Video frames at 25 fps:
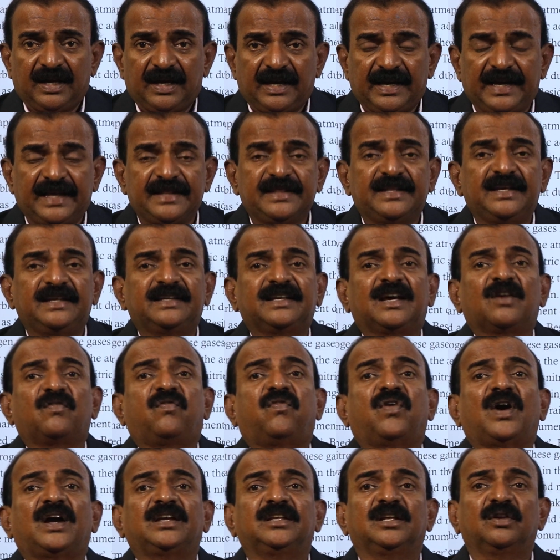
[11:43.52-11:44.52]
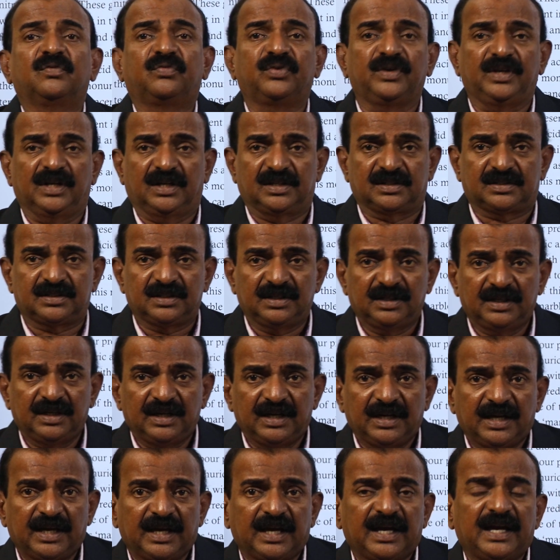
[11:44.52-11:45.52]
and these are fossil fuels,
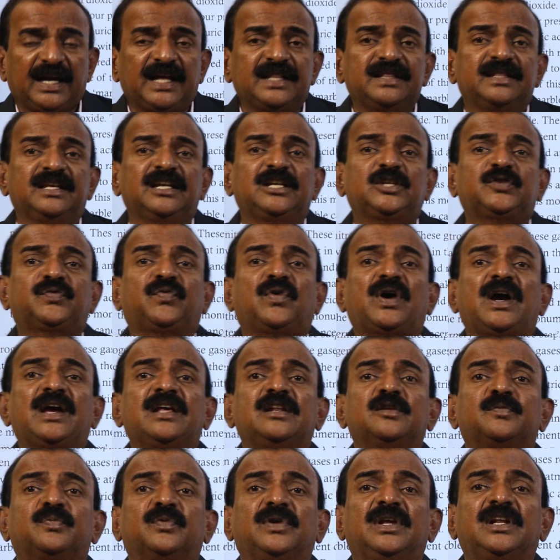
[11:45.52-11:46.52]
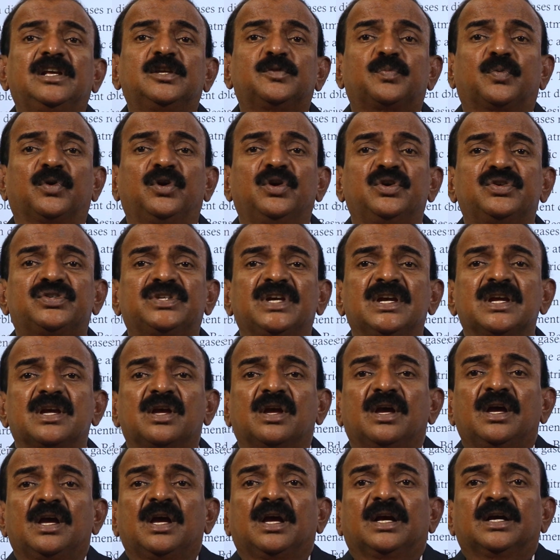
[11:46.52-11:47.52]
and this fossil fuel is producing
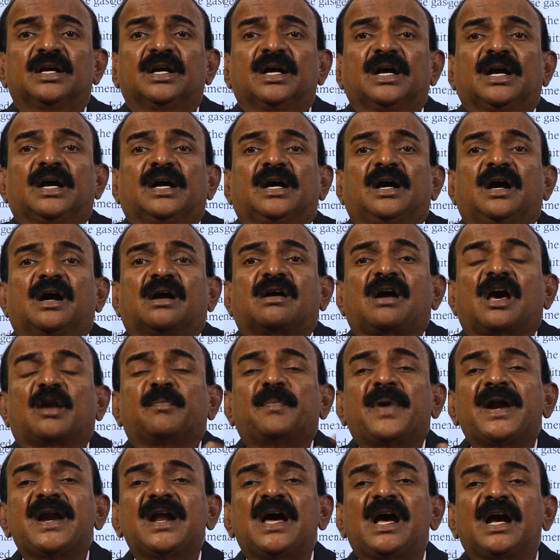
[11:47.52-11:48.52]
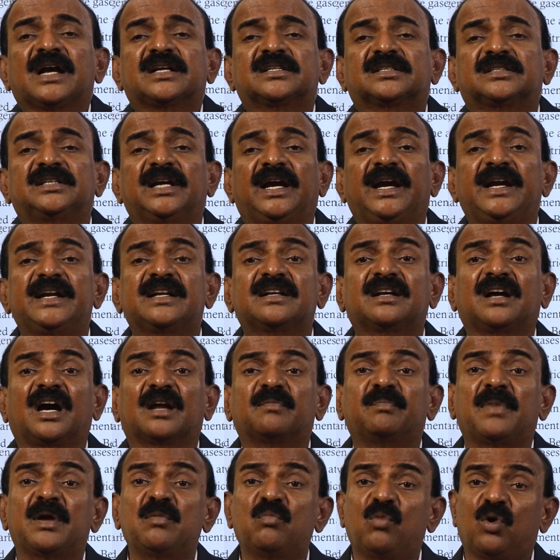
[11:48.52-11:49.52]
carbon dioxide,
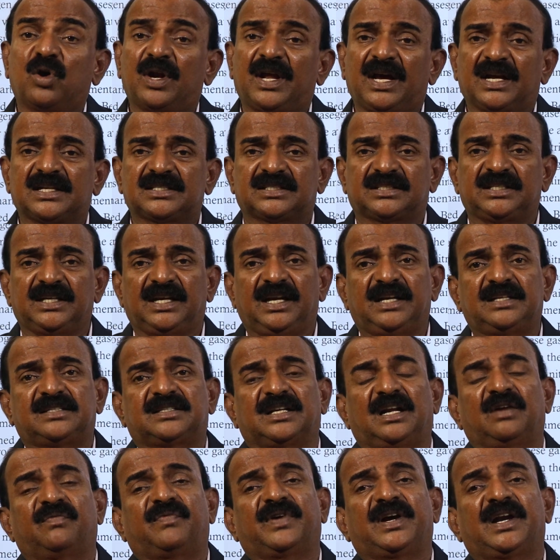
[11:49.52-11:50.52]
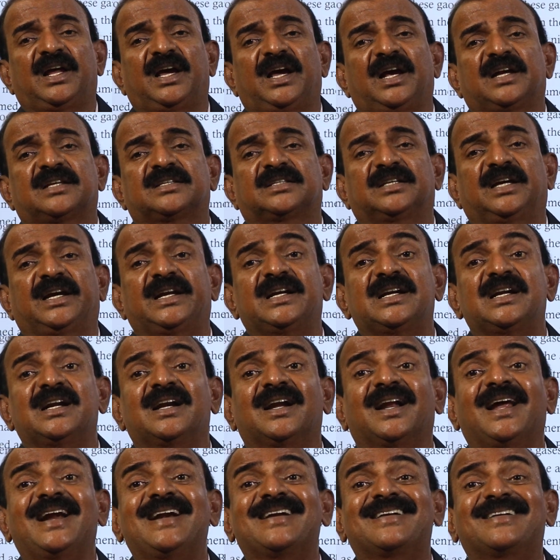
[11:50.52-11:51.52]
carbon monoxide, sulfur dioxide,
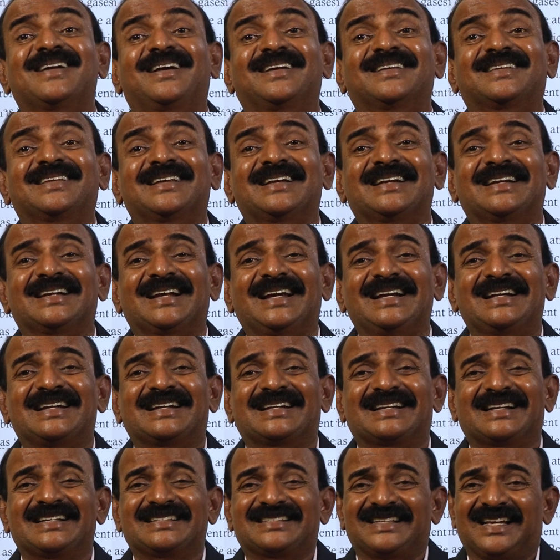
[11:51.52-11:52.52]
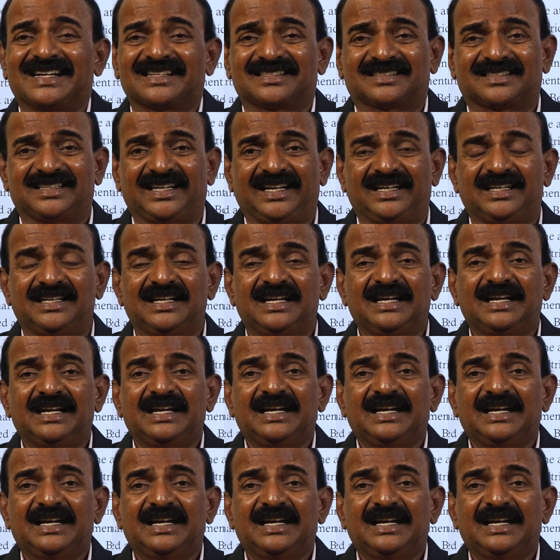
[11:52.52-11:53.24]
nitrous oxide,